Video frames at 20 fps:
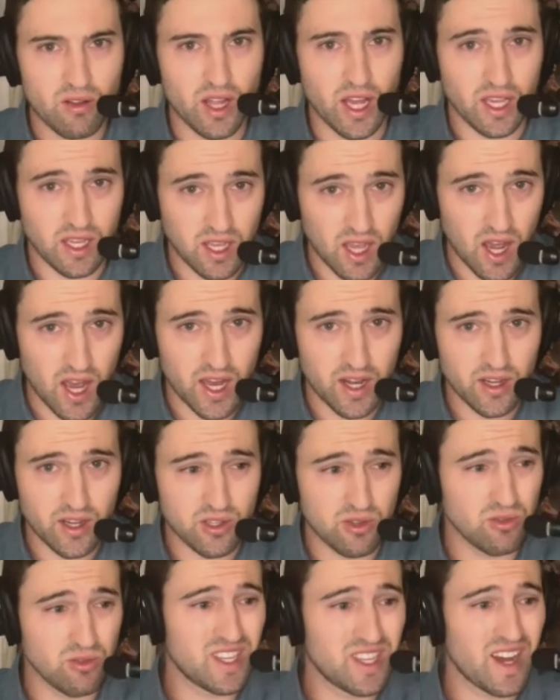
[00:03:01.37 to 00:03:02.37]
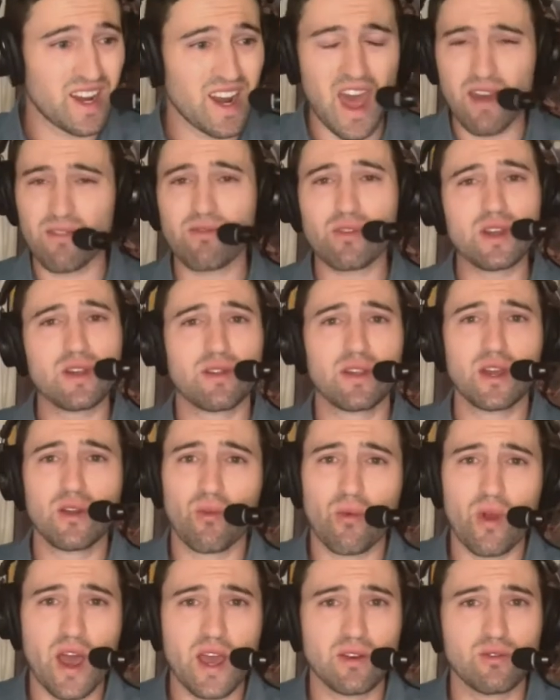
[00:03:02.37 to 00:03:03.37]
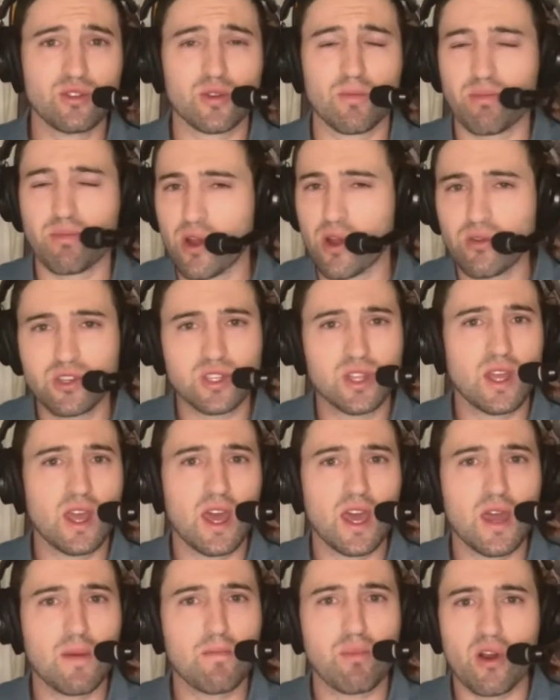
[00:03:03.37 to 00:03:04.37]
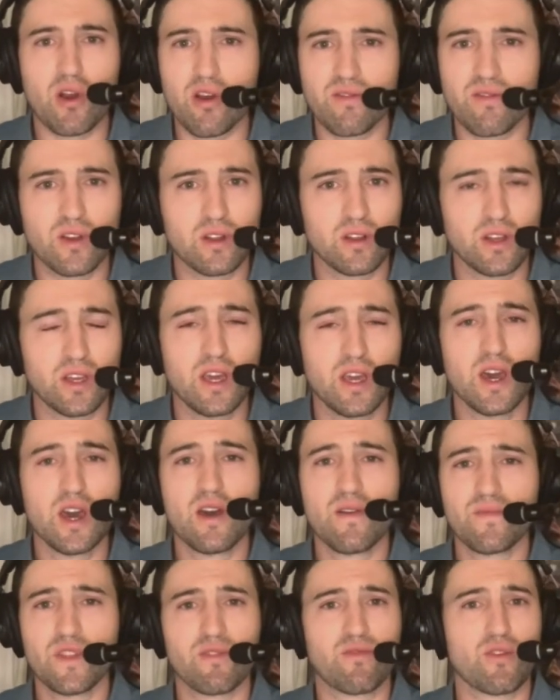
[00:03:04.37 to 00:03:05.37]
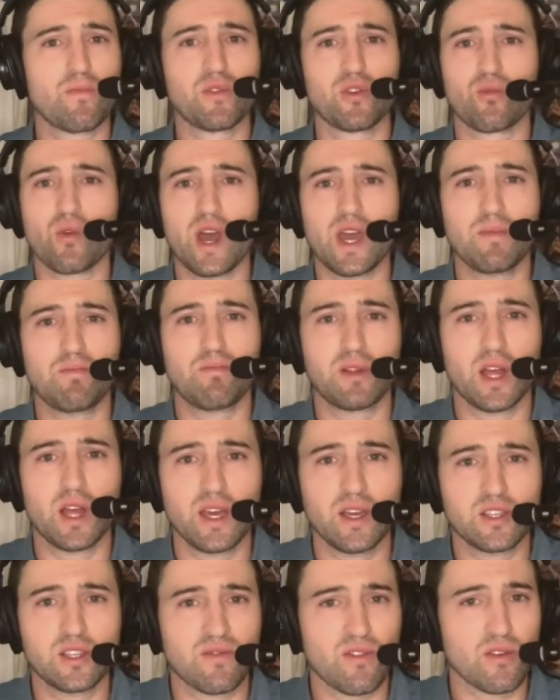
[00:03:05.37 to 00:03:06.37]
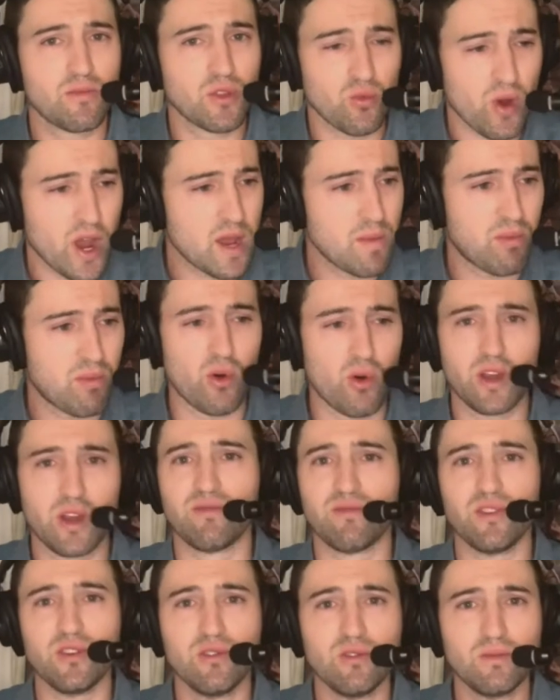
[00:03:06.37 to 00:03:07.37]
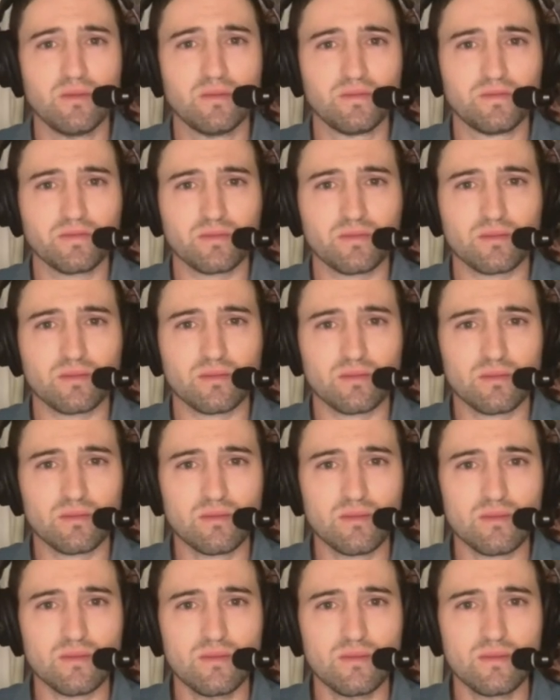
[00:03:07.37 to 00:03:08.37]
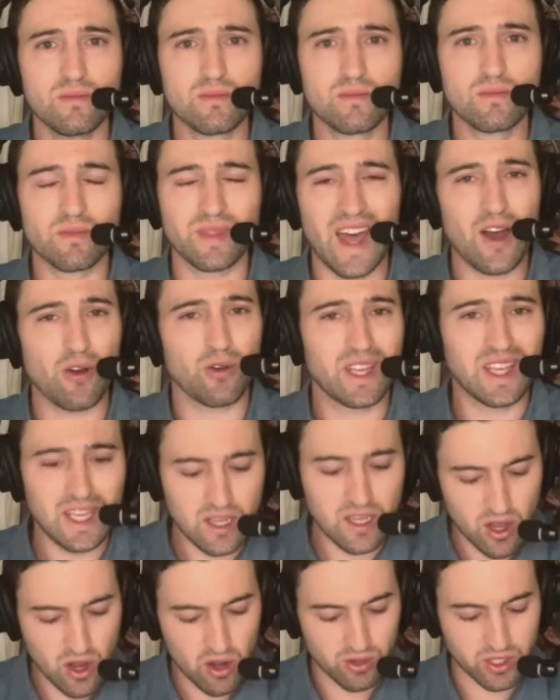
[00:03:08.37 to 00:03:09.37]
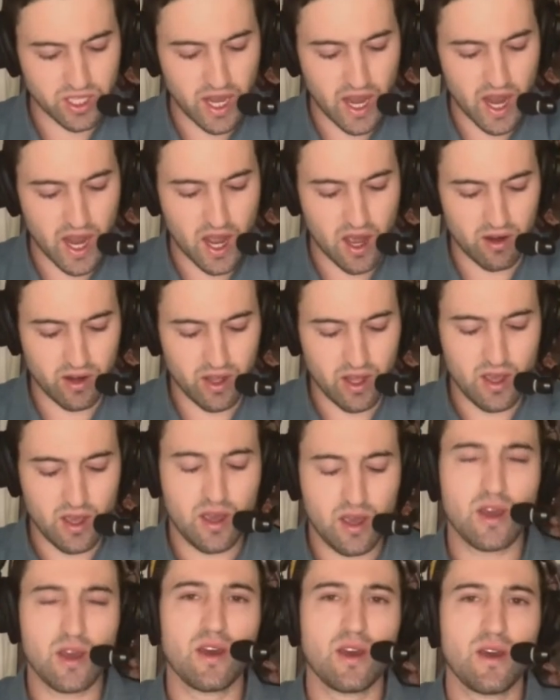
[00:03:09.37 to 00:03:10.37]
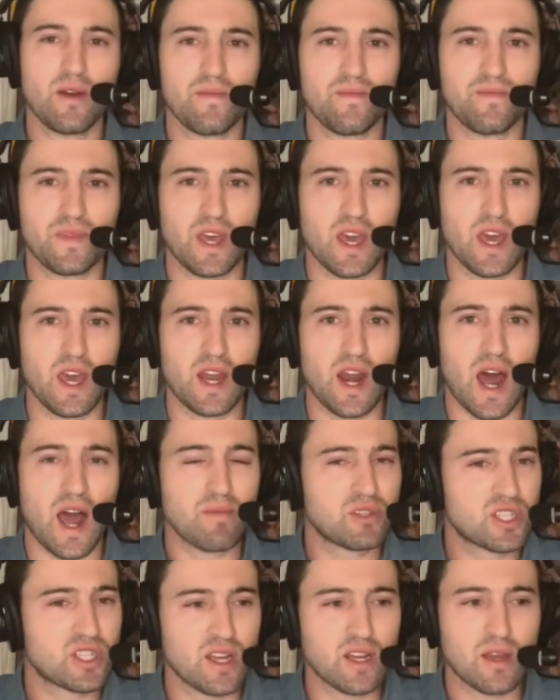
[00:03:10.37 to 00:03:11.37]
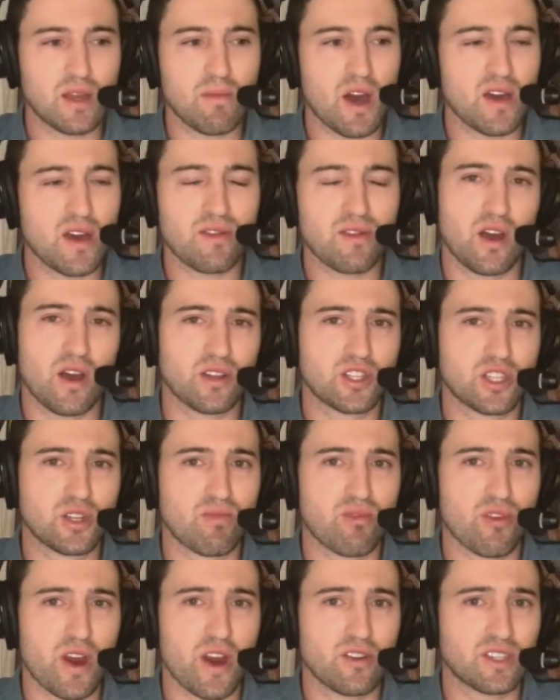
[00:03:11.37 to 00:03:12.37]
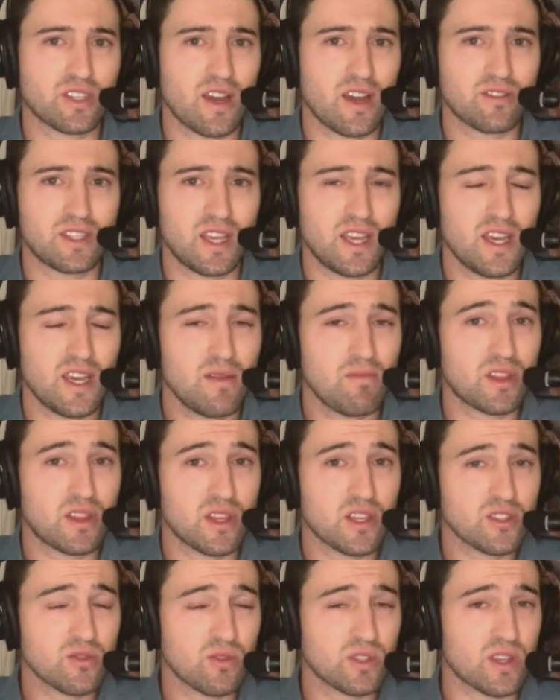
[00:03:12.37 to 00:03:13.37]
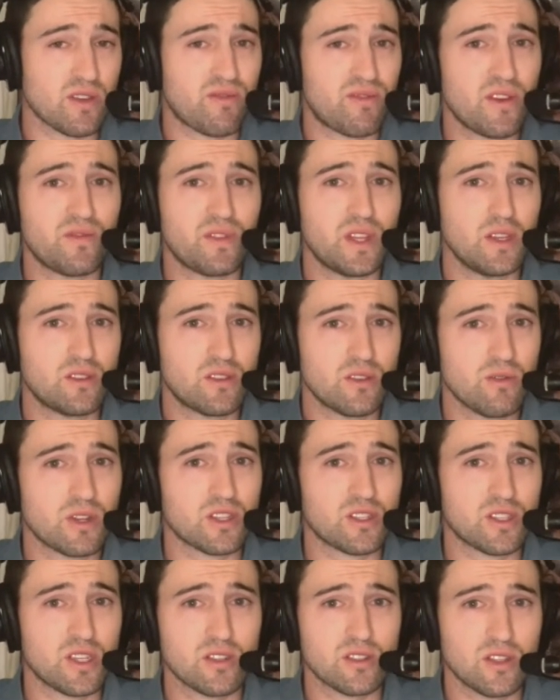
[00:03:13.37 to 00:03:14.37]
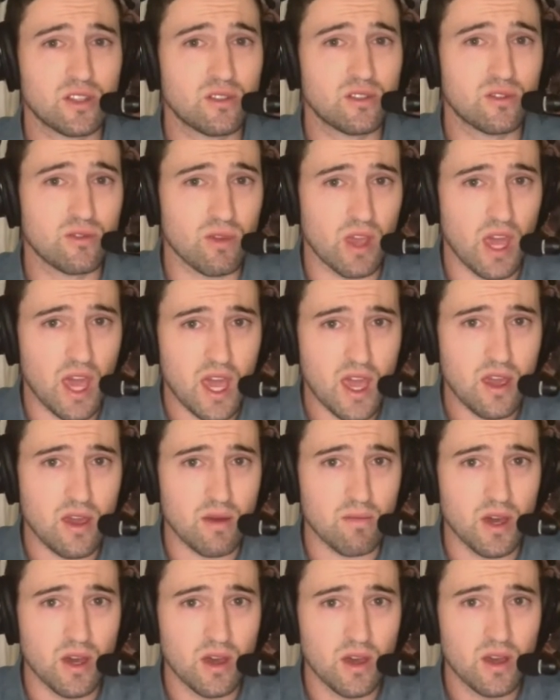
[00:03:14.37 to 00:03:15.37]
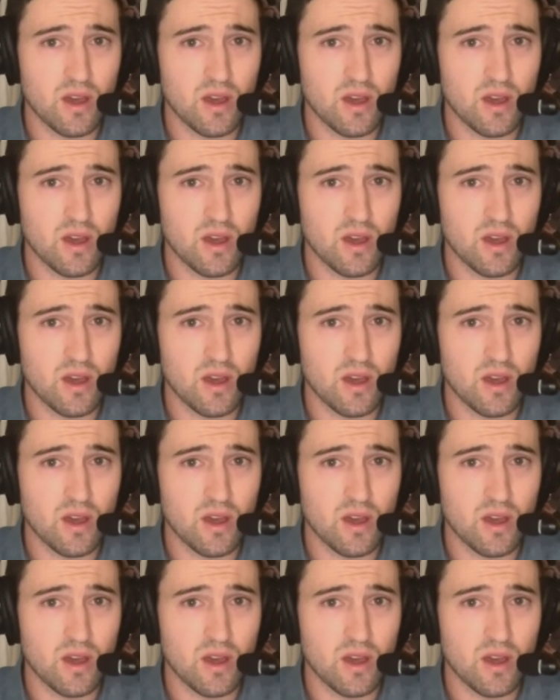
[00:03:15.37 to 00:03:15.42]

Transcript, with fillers: like Giannis, who's done everything right, who's approached the game perfectly from the right place, from the right point of view. Now he goes down, and I'm sending my thoughts and prayers out to him, but this was a 52-62 game,